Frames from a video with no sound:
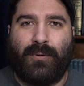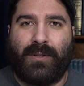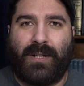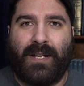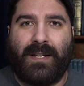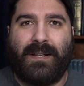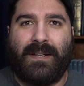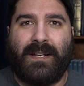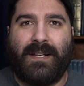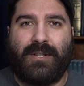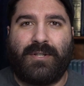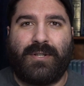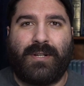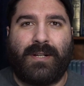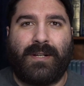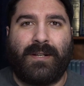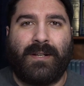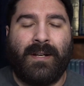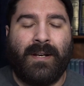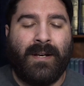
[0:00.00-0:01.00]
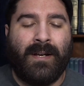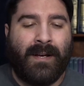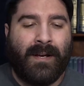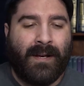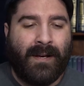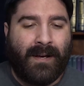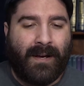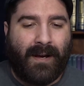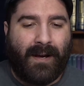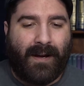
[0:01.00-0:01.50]
condition.
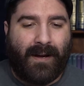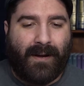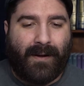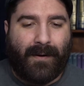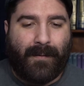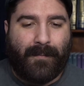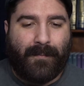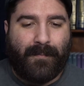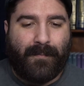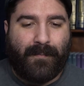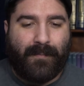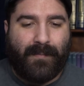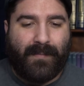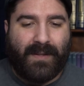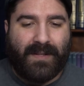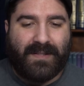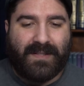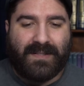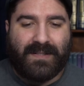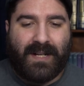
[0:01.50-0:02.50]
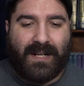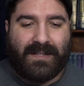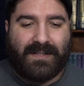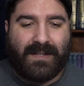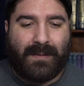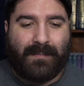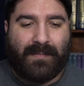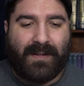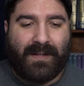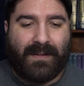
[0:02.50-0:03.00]
This is not
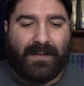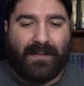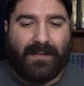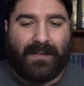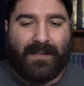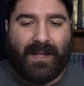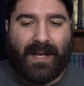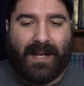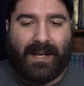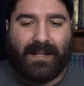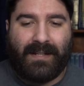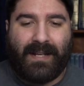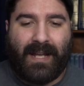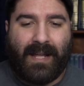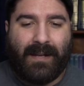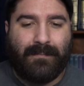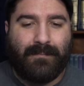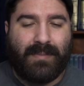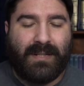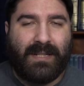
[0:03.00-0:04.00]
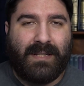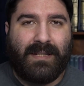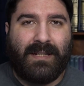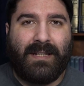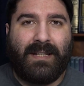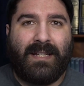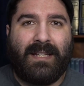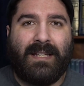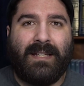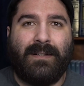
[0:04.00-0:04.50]
something that can
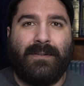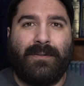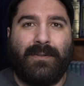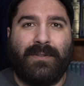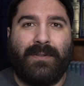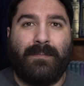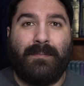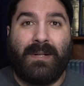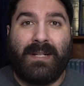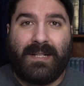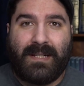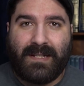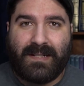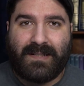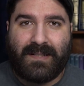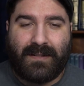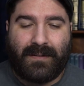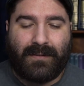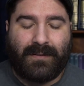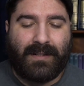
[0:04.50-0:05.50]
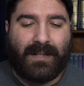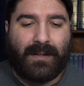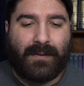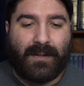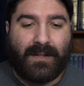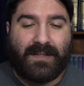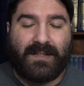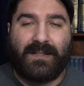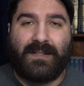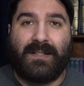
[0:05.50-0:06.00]
be healed medicinally.
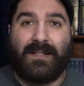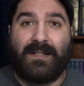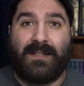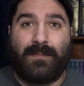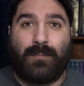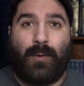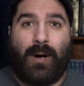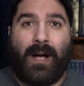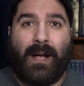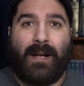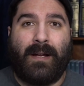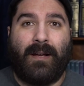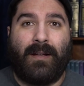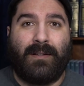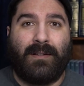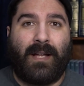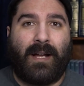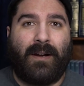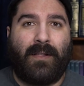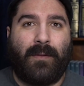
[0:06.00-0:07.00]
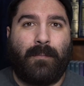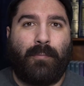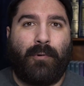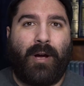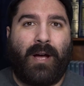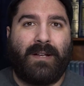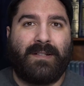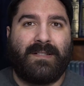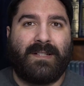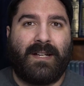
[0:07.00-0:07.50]
This is why a lot of the
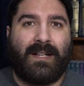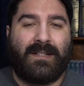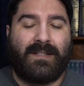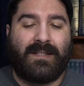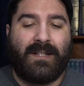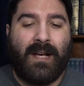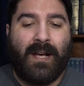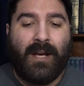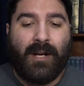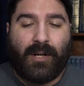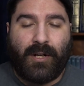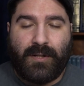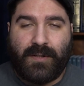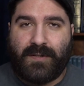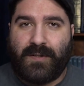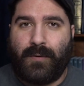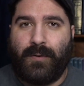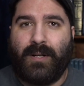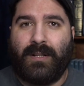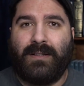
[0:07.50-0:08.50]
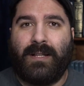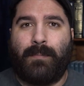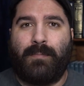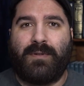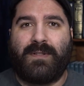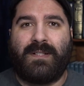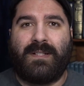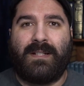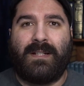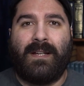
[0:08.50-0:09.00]
process concerning
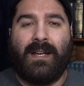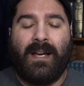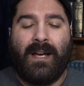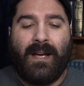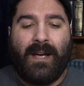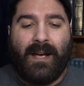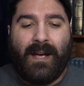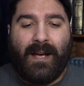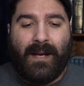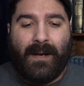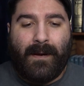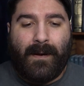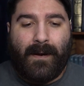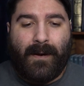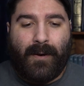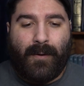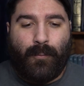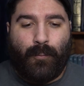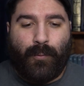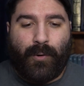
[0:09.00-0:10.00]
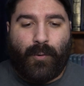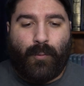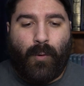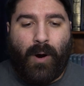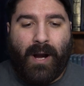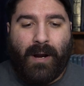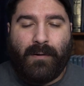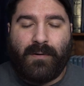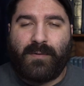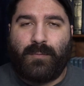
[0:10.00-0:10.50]
leprosy
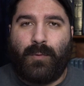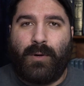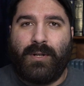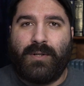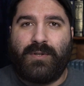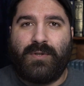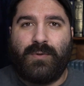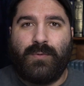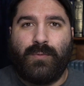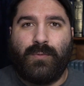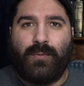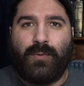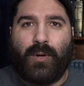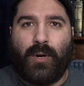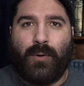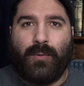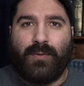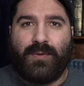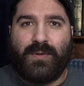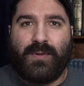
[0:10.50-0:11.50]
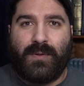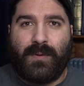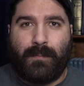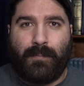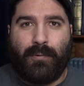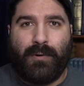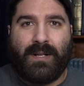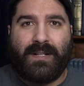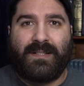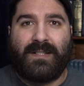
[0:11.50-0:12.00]
requires one to go to the
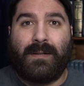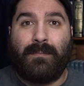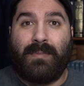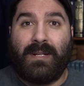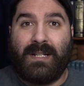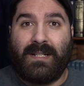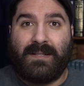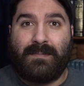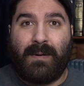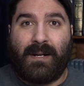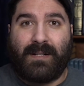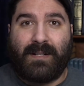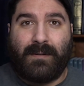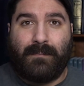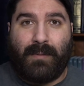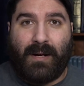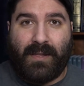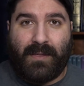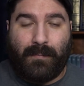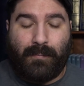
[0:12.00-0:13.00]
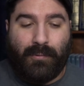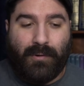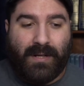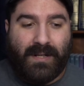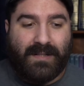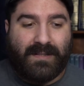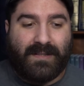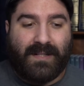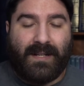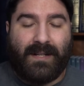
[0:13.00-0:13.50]
priest and be inspected by the
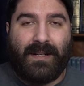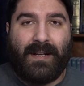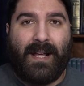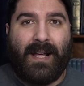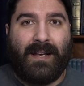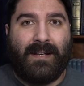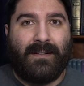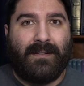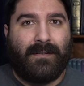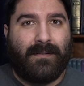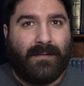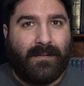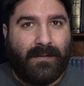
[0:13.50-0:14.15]
priest, and